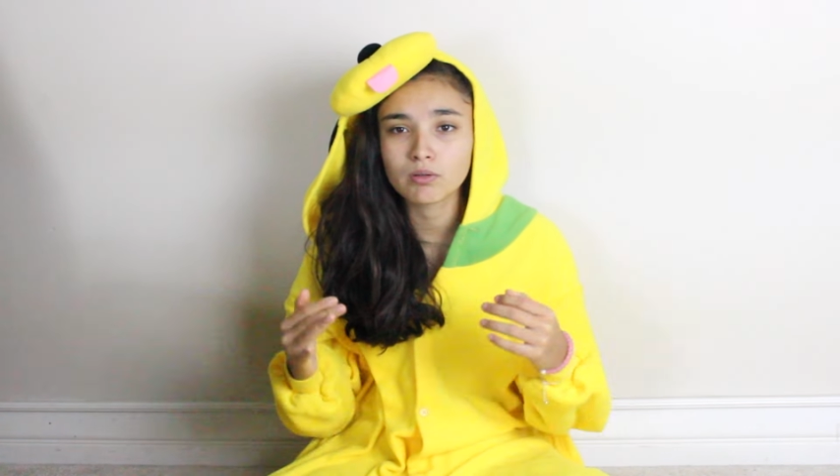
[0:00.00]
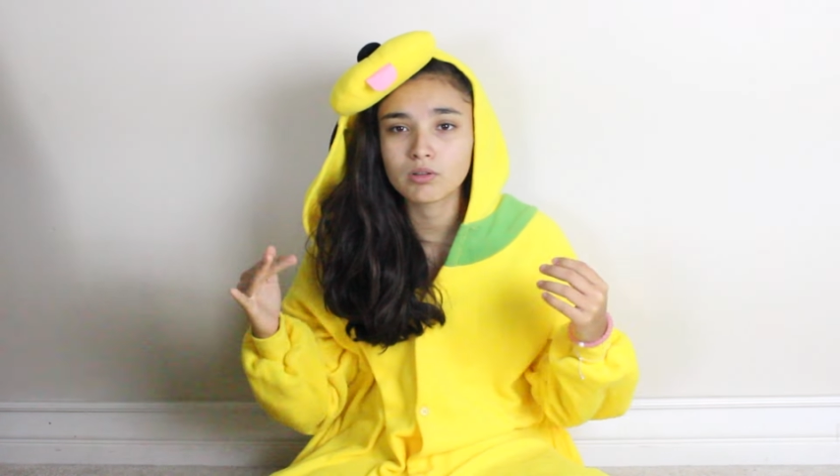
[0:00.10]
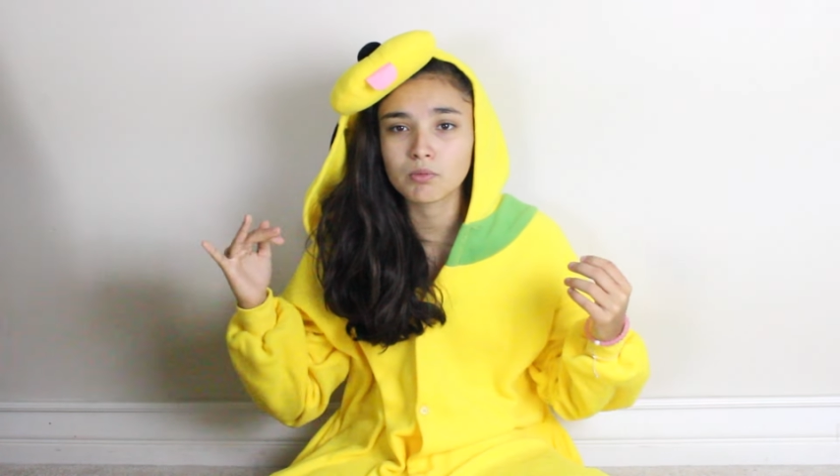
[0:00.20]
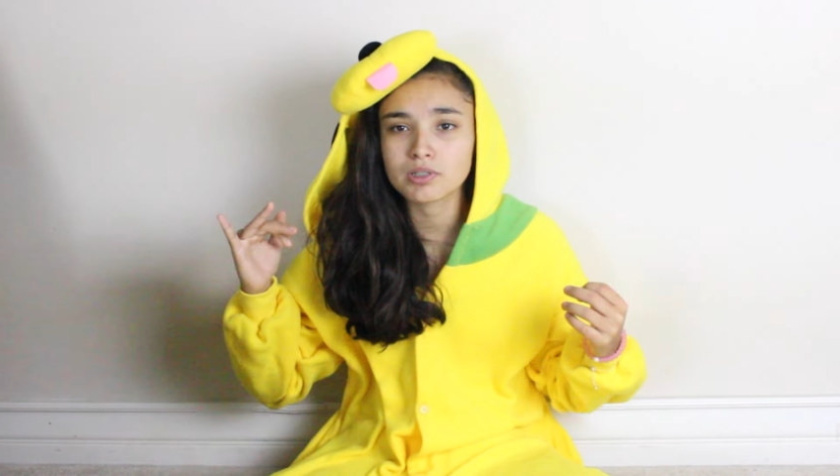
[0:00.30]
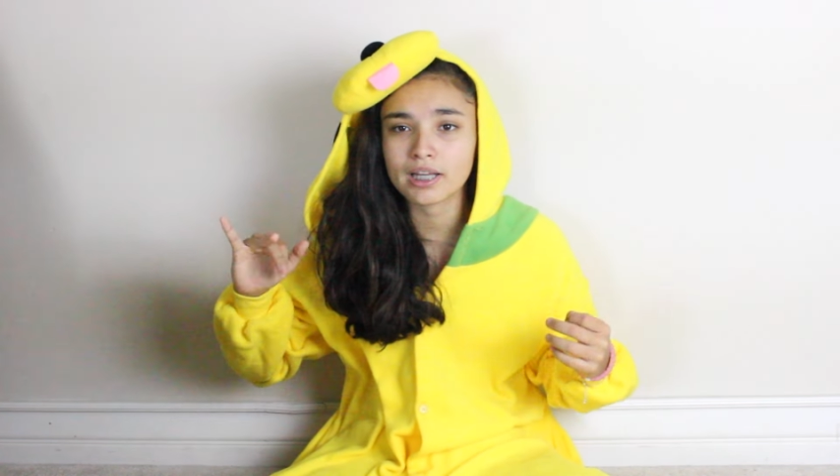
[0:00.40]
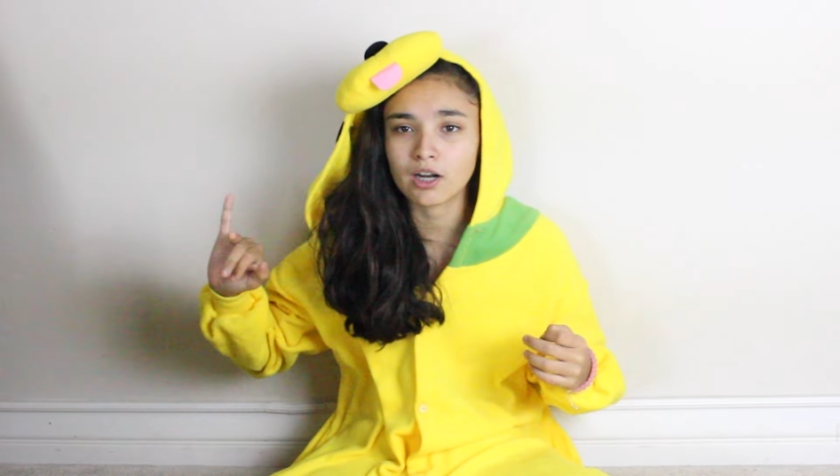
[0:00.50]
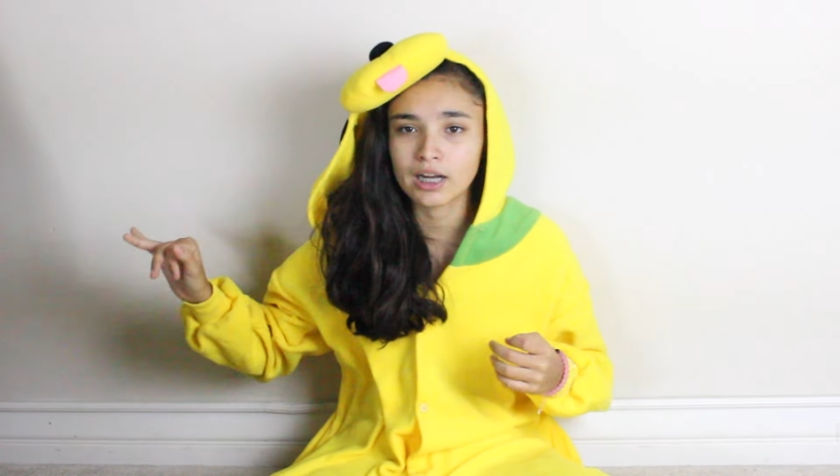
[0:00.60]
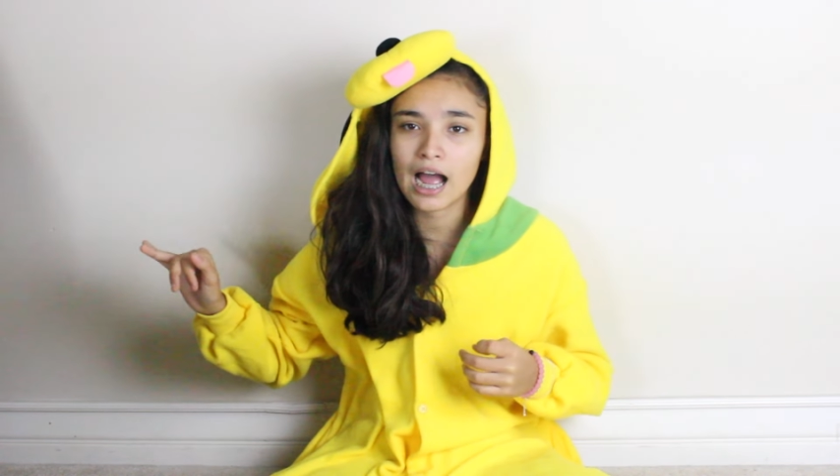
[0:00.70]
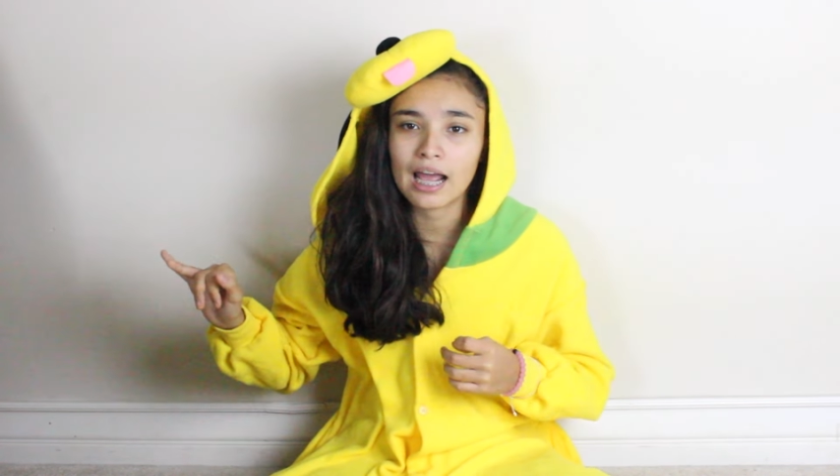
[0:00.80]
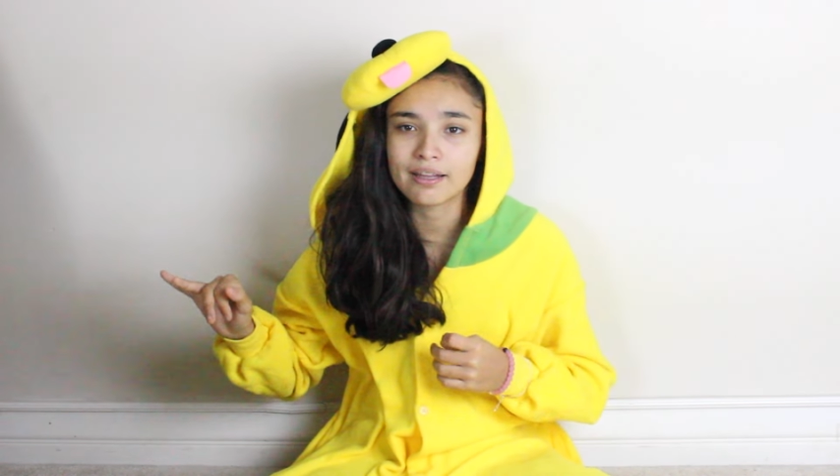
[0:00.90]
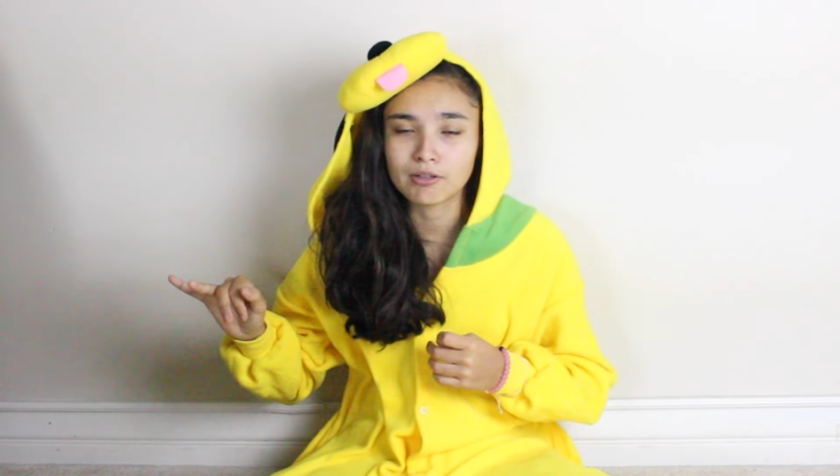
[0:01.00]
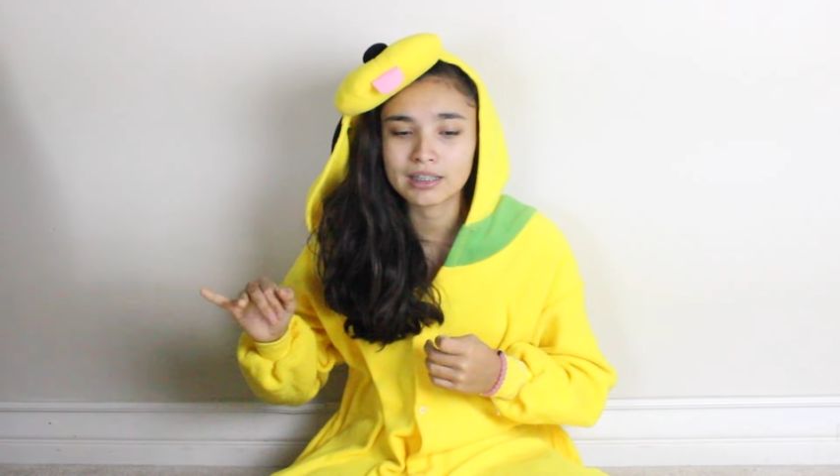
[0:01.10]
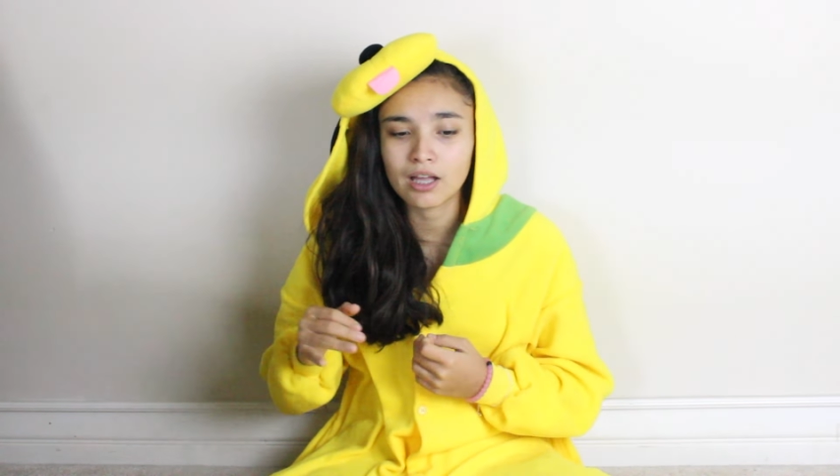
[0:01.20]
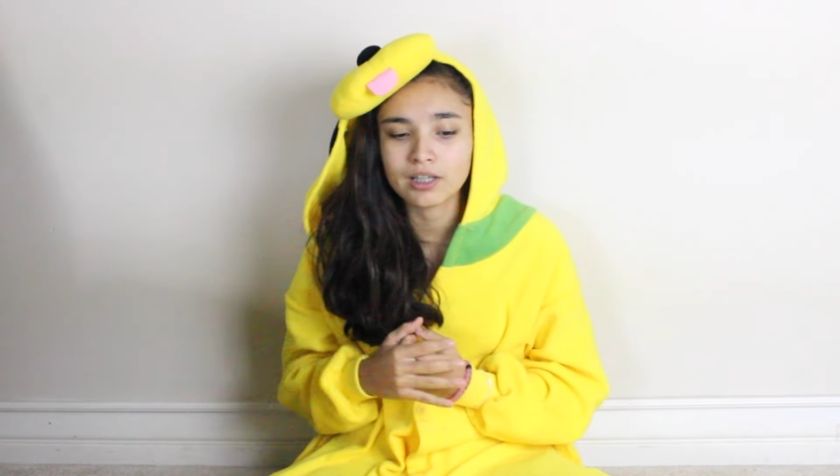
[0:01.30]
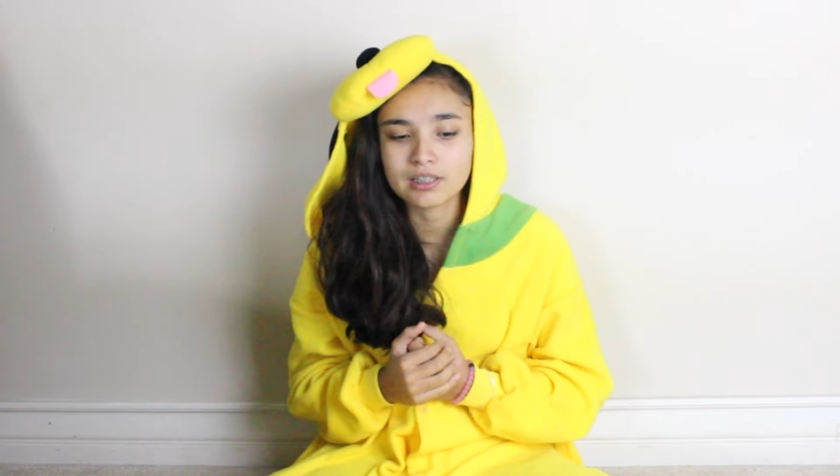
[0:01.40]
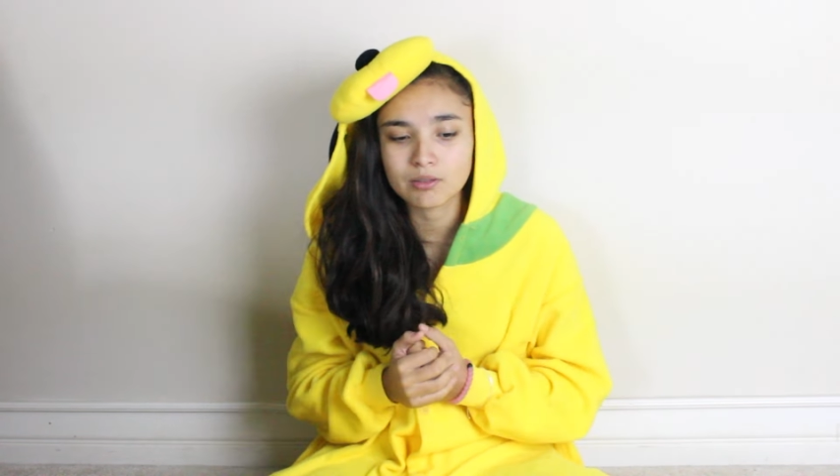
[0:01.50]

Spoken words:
there was like our guide and they were telling us,